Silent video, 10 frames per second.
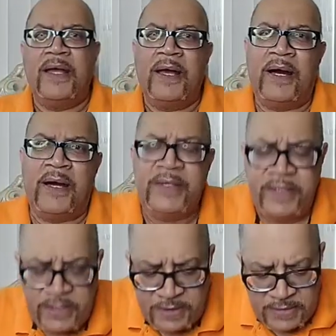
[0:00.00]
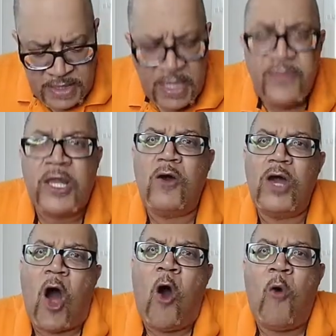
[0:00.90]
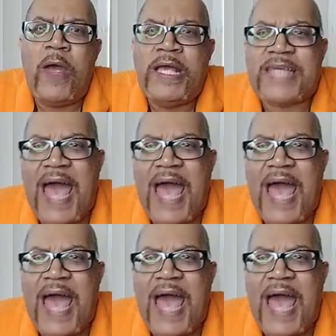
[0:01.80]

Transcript: the Lord always